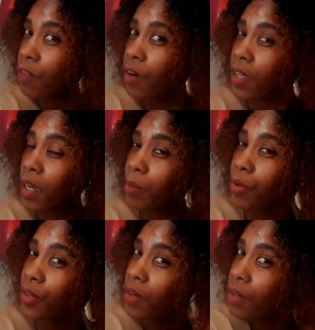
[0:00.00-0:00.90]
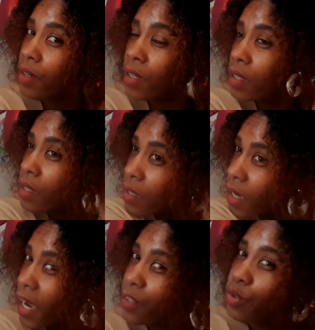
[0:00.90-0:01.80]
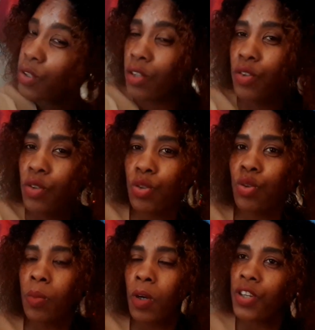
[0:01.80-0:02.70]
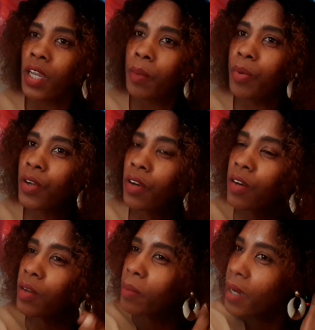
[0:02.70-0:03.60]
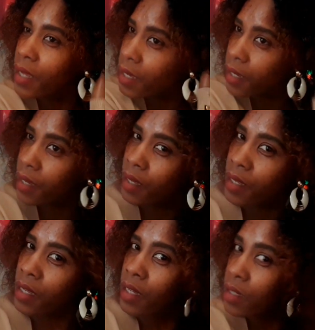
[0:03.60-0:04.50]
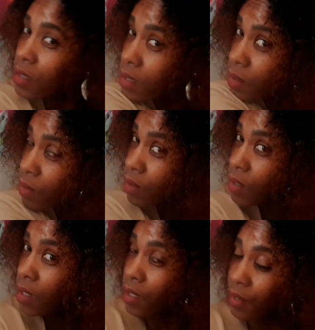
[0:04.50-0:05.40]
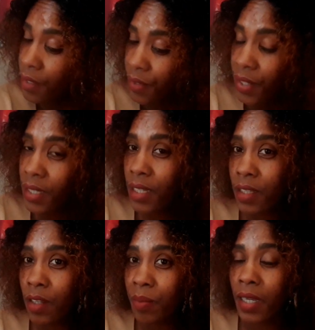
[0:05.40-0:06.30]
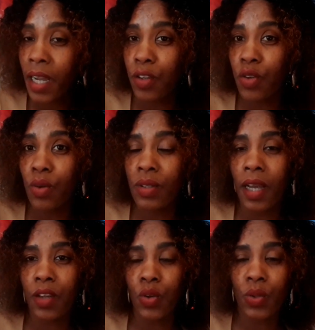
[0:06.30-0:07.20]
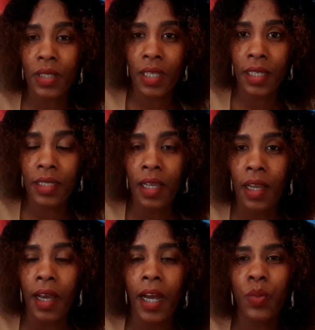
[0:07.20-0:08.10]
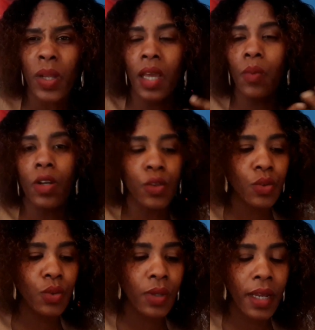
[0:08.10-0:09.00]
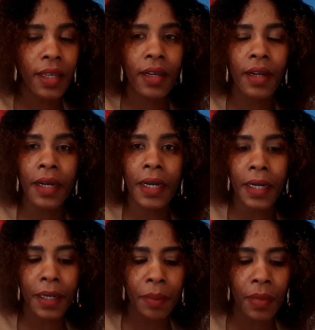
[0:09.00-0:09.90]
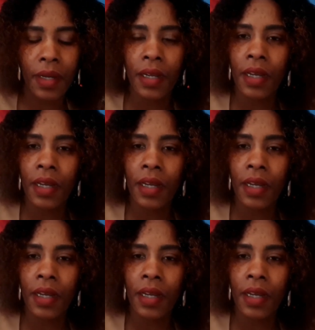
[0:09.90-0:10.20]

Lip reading: for hair product. I do not use too much hair product on my hair. So this is something I use. I use this. And when I want to do like a